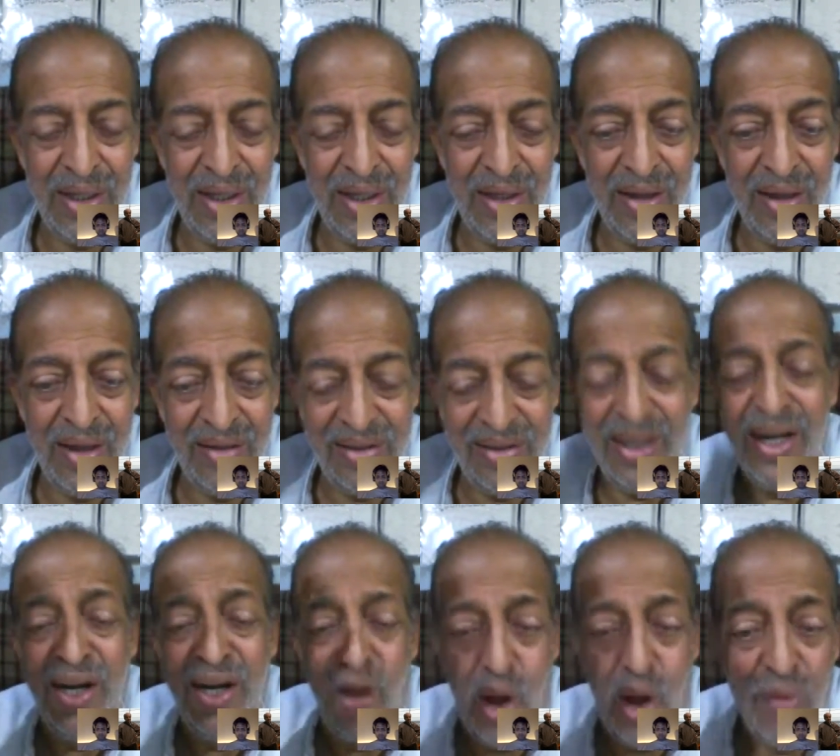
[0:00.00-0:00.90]
Say
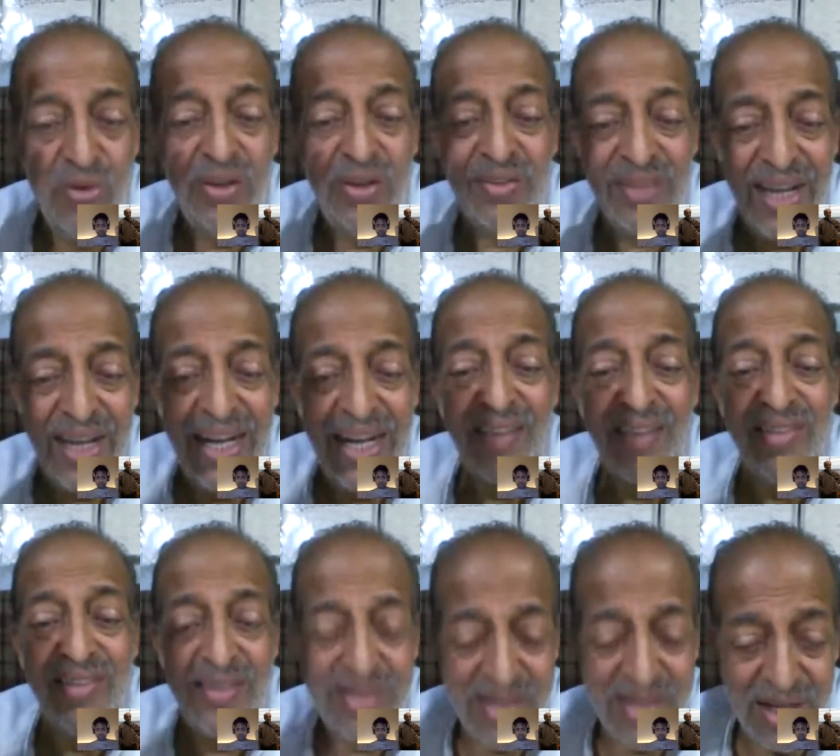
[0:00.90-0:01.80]
in an office, an
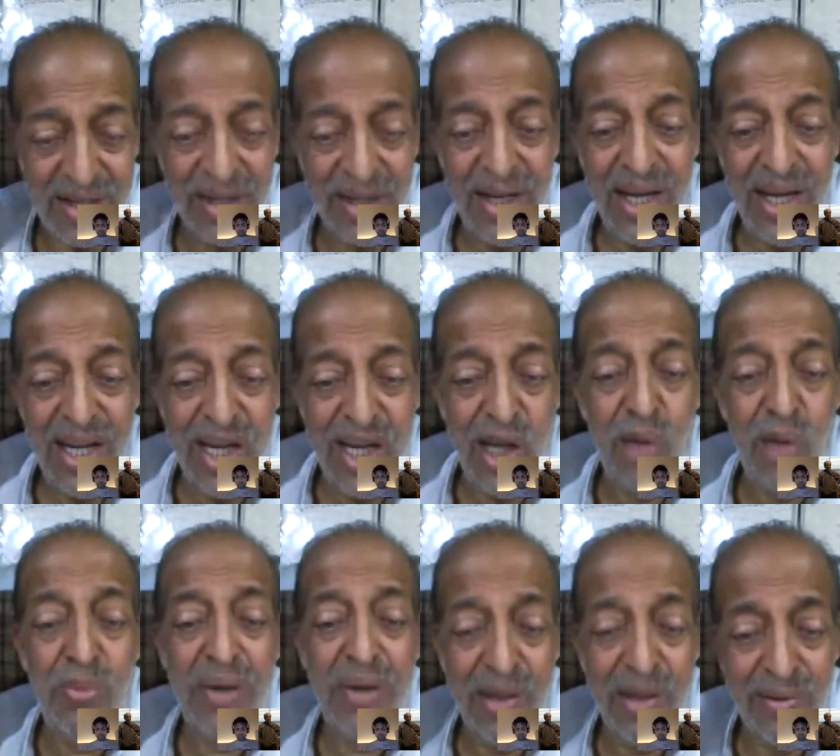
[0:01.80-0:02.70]
assistant, he'll
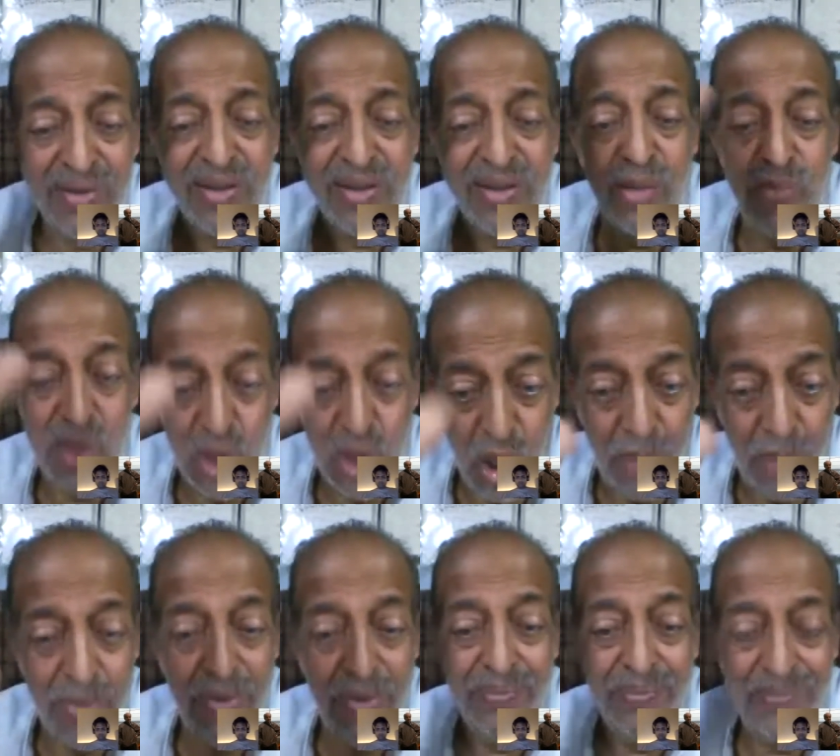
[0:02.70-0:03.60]
be given some
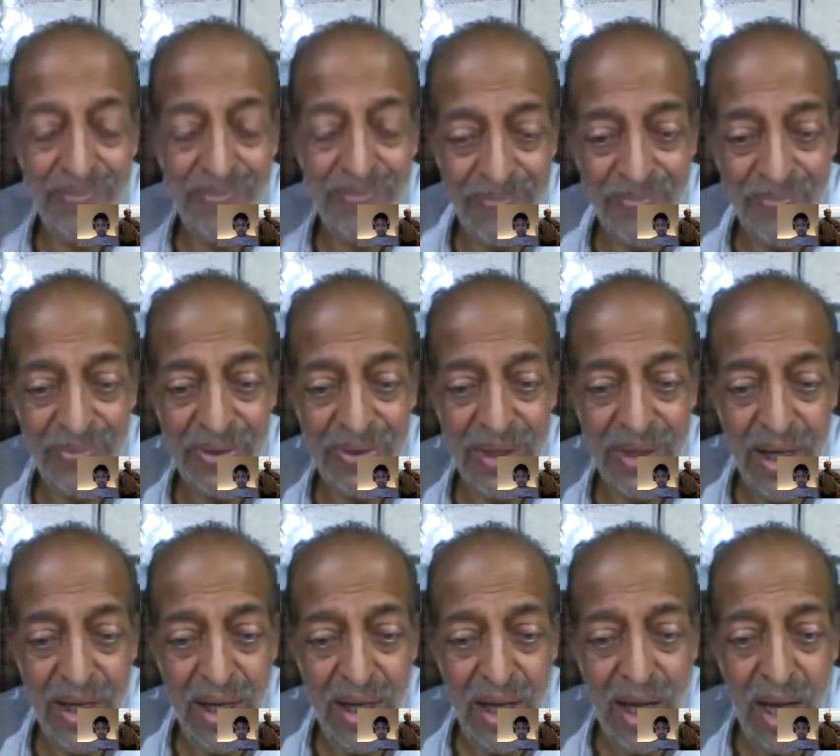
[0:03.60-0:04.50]
job.
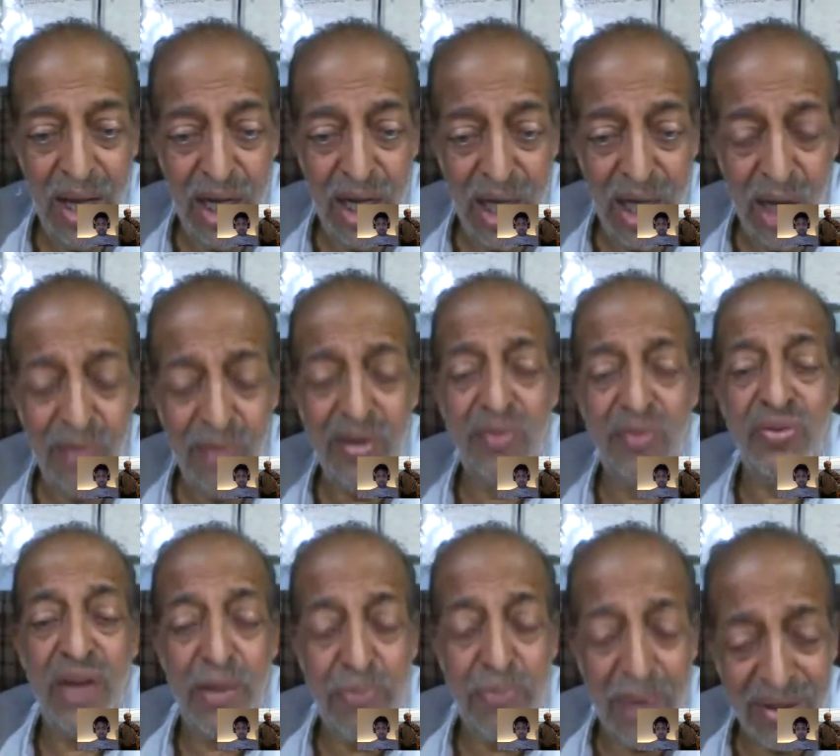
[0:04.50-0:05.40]
Now, if
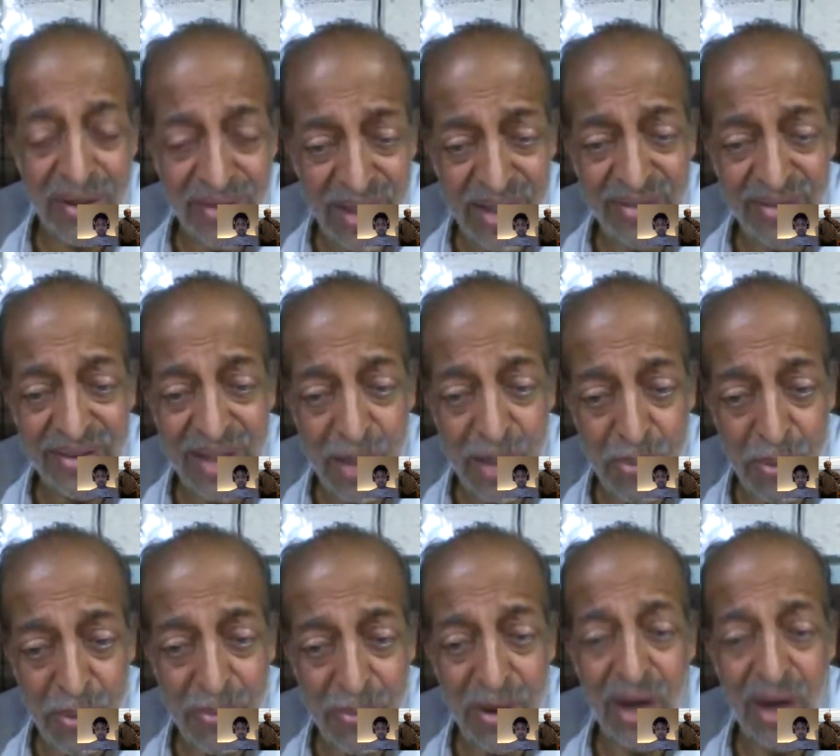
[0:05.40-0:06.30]
that person is
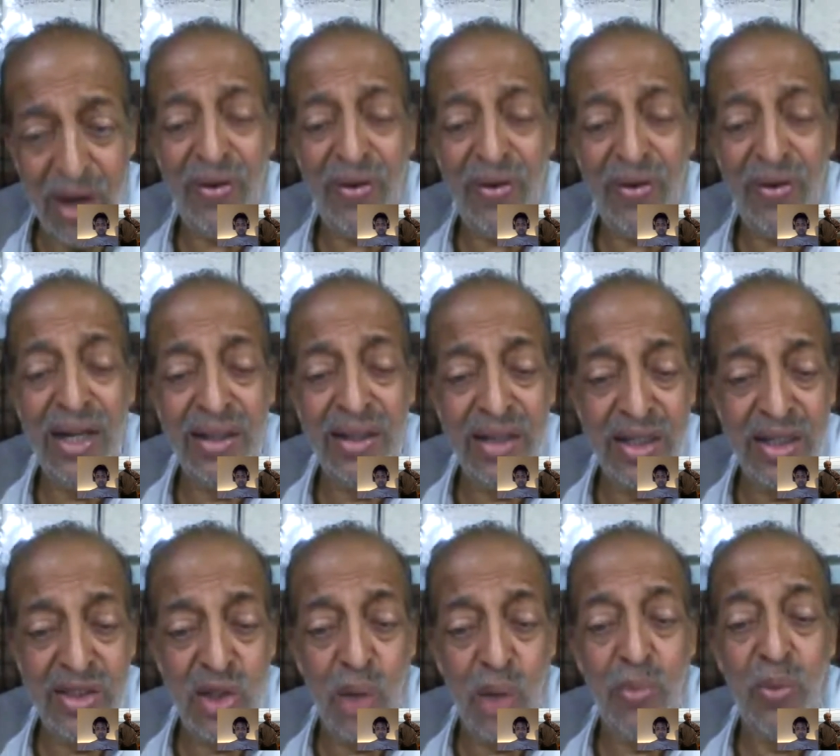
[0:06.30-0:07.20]
capable of handling
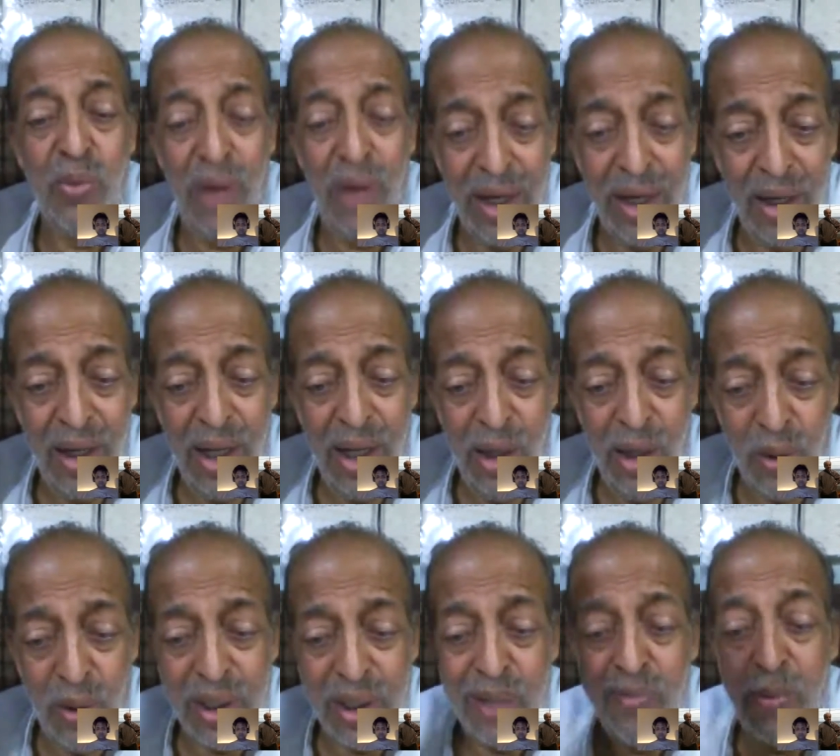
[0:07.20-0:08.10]
that job well,
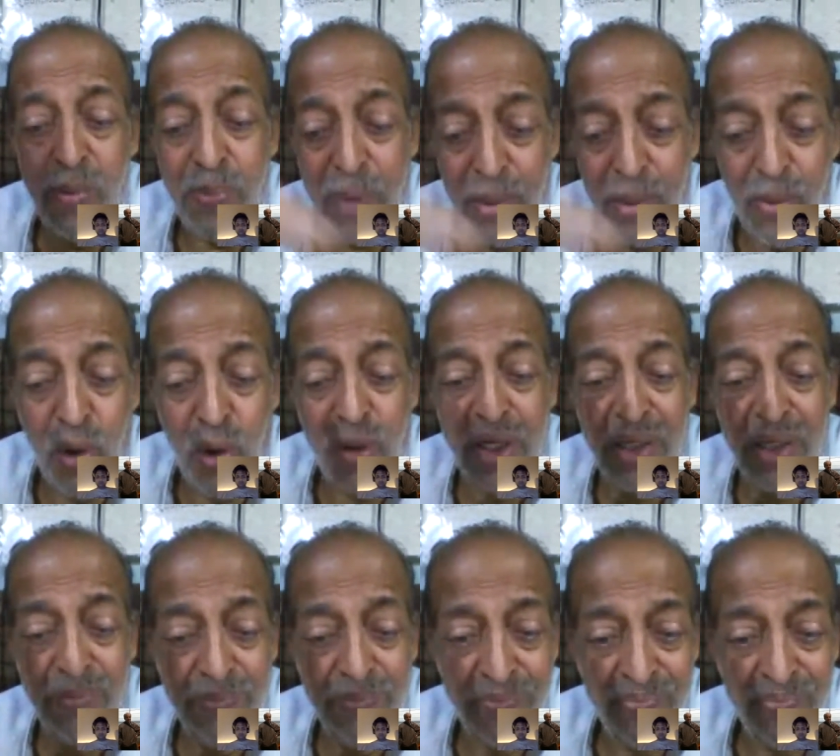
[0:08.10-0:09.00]
okay, we promote
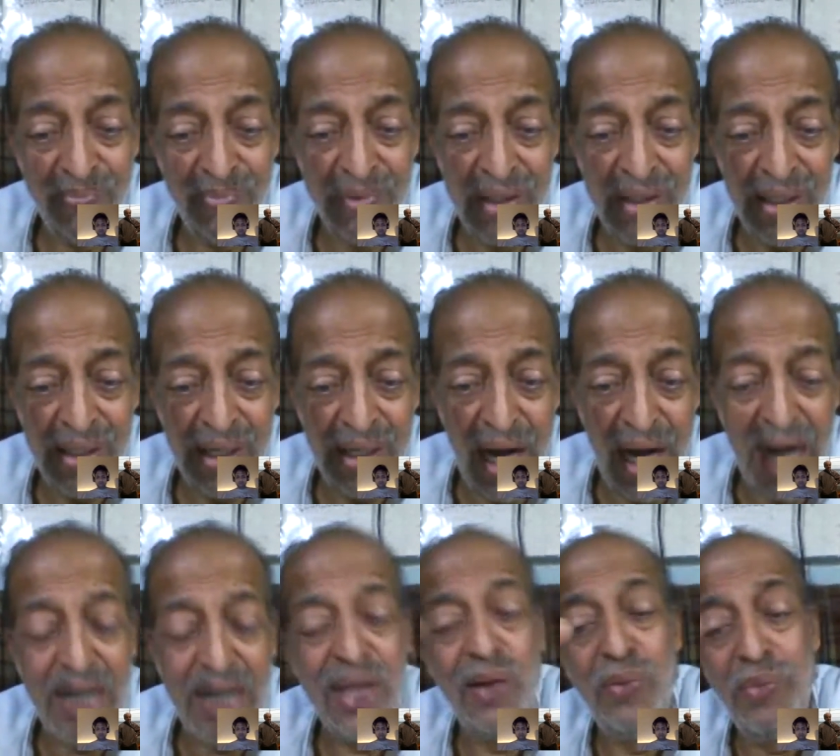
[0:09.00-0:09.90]
him
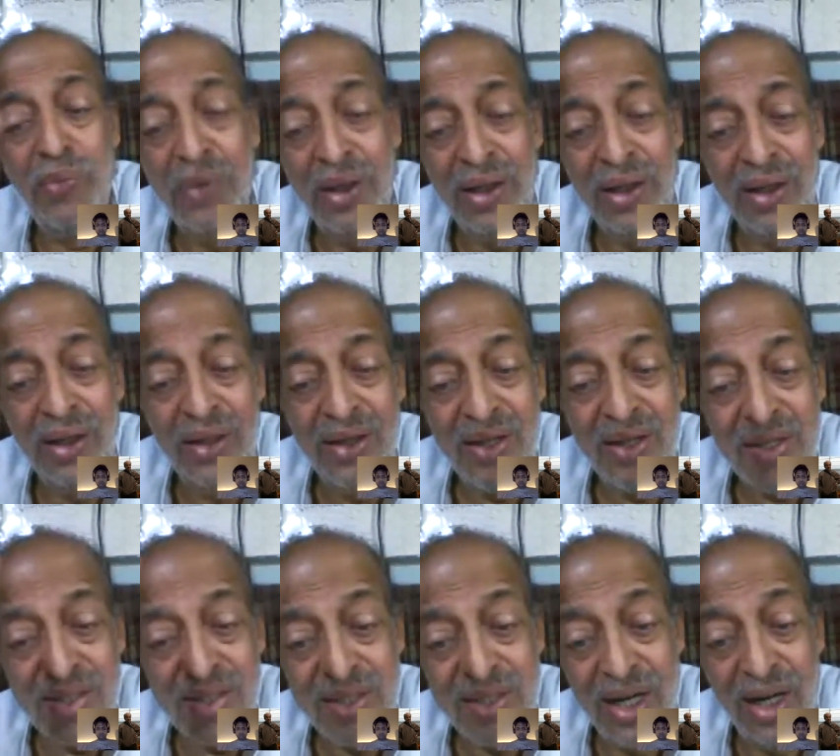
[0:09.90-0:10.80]
and give him
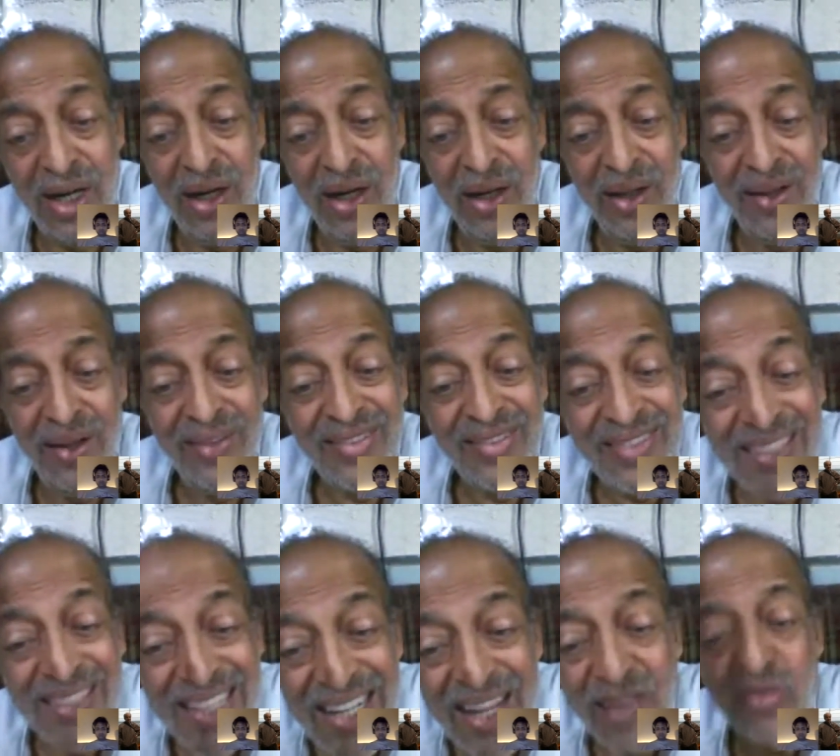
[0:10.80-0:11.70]
still
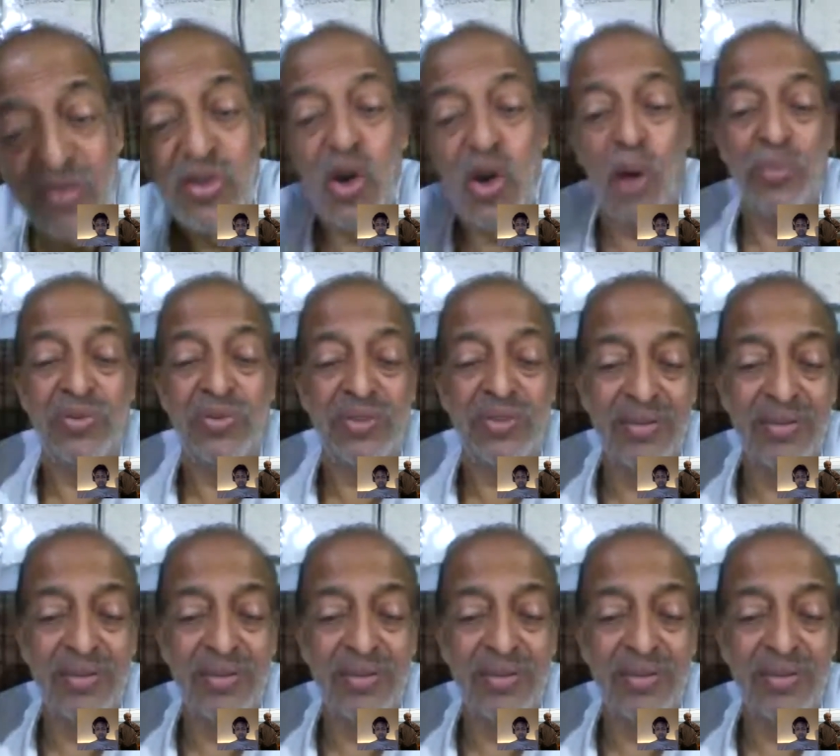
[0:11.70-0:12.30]
serious jobs,